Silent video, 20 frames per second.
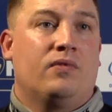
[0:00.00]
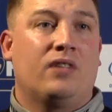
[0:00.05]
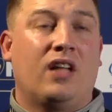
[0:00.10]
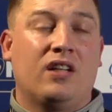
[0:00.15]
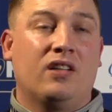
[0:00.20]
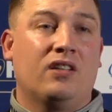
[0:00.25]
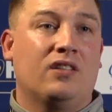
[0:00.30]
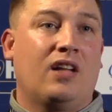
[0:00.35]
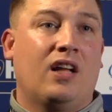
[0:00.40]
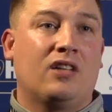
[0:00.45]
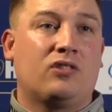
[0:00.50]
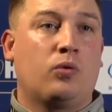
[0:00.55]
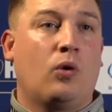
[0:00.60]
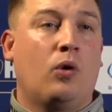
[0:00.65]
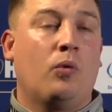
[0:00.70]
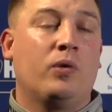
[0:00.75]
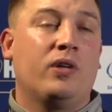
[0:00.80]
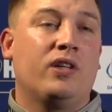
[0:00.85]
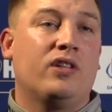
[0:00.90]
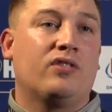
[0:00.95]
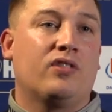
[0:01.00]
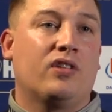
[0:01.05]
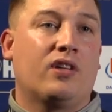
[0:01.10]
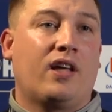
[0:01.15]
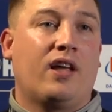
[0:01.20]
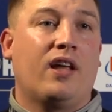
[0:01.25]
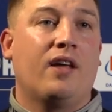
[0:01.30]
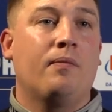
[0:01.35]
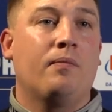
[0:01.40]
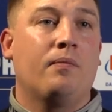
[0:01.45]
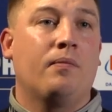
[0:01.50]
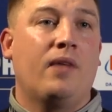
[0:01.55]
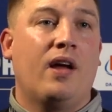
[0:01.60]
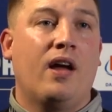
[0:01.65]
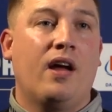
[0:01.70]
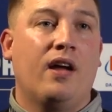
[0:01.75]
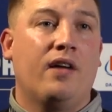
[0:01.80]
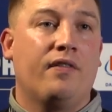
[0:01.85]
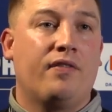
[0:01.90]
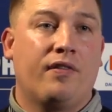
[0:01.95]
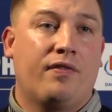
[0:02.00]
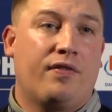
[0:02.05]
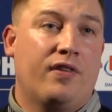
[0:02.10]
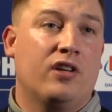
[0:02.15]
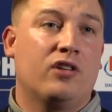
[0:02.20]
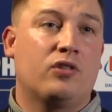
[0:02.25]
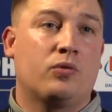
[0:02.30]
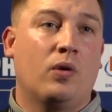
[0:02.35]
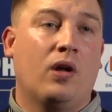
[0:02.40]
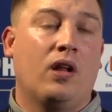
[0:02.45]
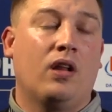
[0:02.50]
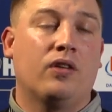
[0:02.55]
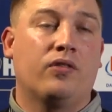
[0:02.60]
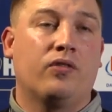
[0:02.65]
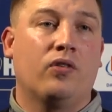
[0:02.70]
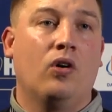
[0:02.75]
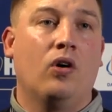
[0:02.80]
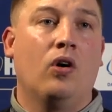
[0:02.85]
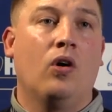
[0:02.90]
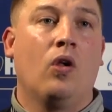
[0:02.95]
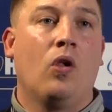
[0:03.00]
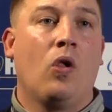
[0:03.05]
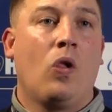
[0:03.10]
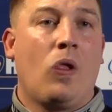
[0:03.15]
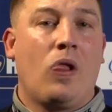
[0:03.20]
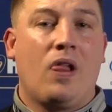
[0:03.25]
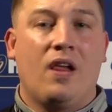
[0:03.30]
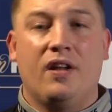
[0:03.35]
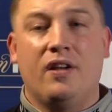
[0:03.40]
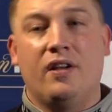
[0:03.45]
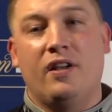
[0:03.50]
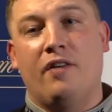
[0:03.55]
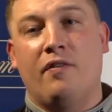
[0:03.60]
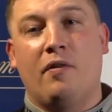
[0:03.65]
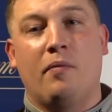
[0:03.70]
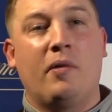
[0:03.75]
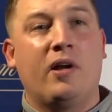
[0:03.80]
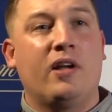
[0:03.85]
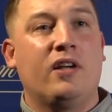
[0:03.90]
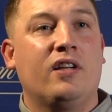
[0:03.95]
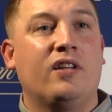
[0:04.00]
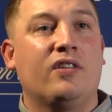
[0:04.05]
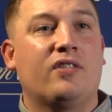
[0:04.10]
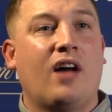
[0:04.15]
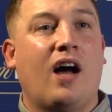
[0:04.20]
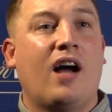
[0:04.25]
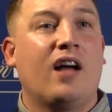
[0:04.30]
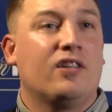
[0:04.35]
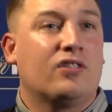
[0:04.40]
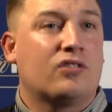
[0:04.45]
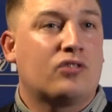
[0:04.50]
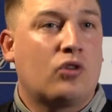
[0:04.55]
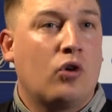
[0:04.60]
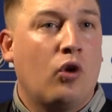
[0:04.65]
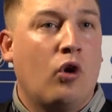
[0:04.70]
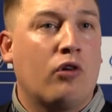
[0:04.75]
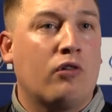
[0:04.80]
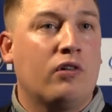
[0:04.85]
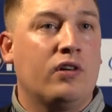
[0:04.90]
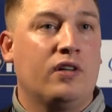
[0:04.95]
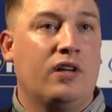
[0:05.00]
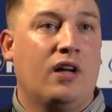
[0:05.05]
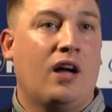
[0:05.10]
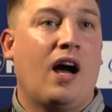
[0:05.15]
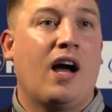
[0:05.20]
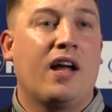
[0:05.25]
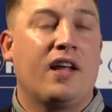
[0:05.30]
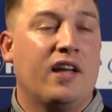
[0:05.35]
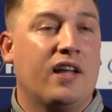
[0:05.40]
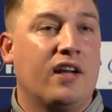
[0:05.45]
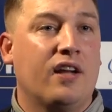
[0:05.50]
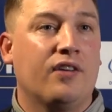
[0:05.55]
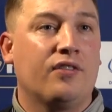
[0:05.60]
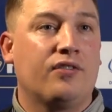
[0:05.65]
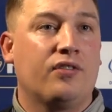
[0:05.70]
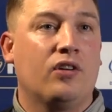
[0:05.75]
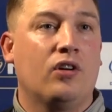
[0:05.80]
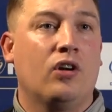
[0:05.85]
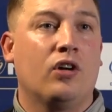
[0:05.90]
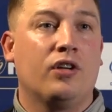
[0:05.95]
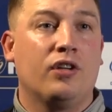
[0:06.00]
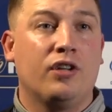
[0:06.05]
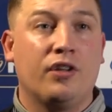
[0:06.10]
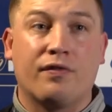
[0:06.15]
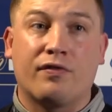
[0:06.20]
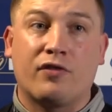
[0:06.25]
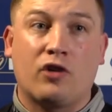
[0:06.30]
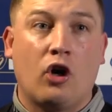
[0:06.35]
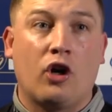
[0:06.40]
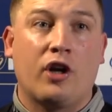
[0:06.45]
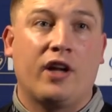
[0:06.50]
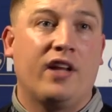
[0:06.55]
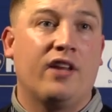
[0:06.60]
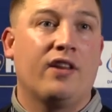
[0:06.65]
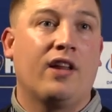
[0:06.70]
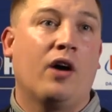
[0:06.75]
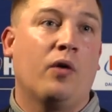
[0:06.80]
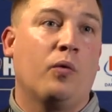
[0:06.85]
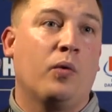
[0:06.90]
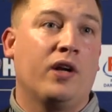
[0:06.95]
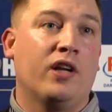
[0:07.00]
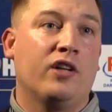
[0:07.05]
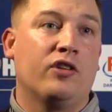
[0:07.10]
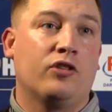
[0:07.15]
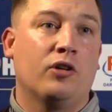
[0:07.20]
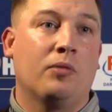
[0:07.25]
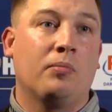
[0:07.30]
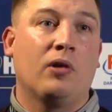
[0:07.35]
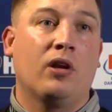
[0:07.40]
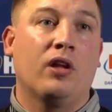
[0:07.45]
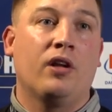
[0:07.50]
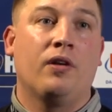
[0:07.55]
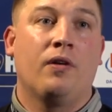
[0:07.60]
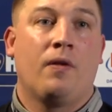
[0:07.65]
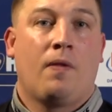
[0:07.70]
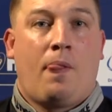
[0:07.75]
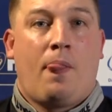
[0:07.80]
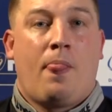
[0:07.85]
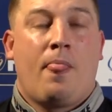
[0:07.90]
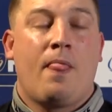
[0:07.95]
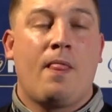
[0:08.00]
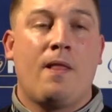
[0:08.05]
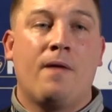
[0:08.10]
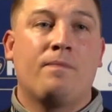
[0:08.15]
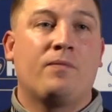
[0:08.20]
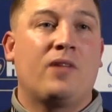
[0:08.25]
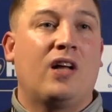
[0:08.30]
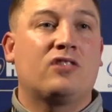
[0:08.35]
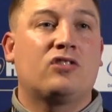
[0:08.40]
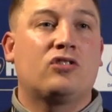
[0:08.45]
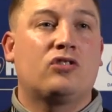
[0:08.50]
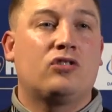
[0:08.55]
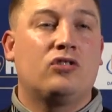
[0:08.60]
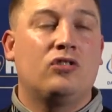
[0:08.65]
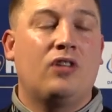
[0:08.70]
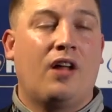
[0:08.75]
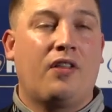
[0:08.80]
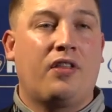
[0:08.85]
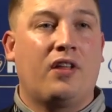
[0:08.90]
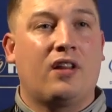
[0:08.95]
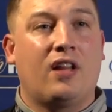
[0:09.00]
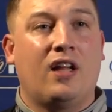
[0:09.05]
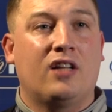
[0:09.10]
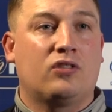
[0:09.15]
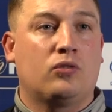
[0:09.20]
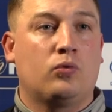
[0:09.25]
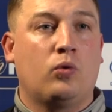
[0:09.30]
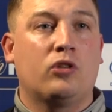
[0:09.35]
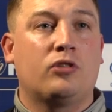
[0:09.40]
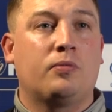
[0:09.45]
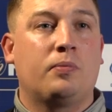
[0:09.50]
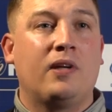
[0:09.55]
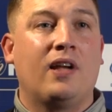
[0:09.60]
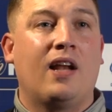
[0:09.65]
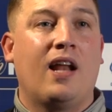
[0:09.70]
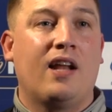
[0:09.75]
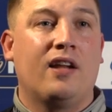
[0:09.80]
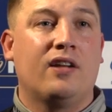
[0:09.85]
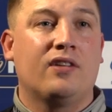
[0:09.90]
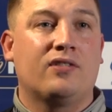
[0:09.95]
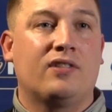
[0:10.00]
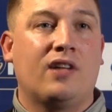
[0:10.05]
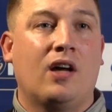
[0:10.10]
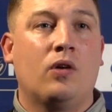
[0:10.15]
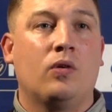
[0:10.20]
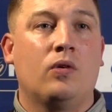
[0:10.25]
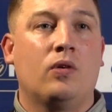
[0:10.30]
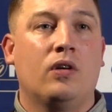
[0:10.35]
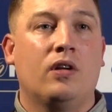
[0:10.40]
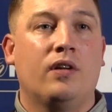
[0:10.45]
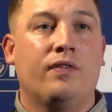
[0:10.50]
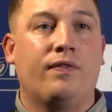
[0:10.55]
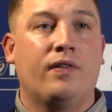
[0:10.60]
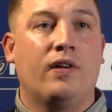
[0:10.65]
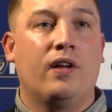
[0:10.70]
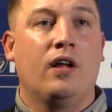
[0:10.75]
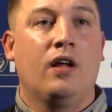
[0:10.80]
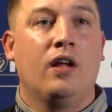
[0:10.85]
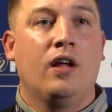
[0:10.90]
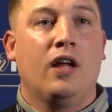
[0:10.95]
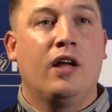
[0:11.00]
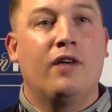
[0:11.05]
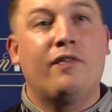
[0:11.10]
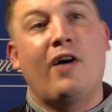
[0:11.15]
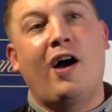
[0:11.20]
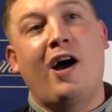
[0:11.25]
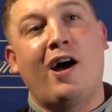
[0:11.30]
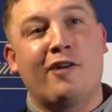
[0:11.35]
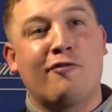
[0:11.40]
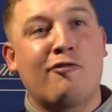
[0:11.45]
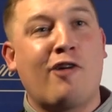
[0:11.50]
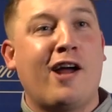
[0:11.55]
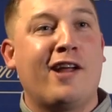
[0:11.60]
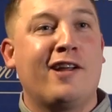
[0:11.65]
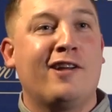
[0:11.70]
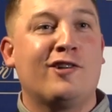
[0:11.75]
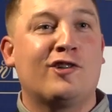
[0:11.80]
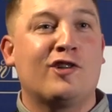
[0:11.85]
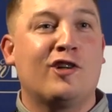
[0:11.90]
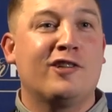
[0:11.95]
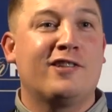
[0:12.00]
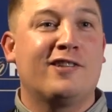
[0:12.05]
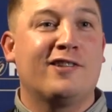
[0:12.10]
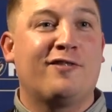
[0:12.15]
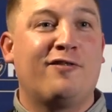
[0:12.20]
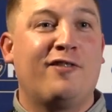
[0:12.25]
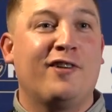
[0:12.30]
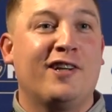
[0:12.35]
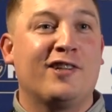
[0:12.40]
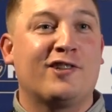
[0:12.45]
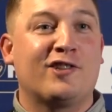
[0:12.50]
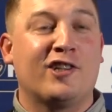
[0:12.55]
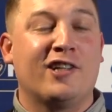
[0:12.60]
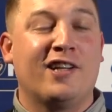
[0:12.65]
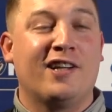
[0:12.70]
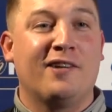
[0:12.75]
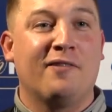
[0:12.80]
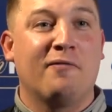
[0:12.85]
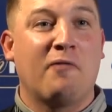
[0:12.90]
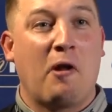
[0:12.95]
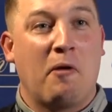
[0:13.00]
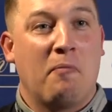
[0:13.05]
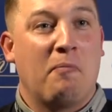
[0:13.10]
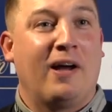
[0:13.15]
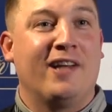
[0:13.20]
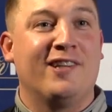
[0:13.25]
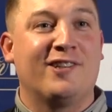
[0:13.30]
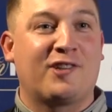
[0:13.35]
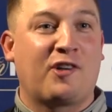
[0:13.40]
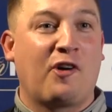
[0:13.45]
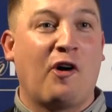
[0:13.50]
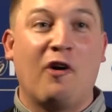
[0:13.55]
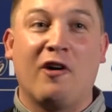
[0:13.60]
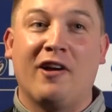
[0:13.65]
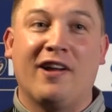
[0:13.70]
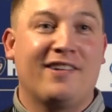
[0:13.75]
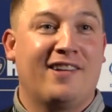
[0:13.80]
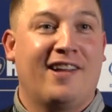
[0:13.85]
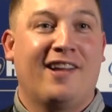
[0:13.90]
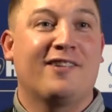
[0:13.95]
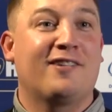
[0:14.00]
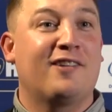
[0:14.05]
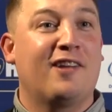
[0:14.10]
that's what wins you the game, if you finish well. So never mind these high-scoring, high-hitters, you know, you've got to hit that winning double, and I think that's what's been letting us down. If I had Ryan Joyce's finishing and my scoring,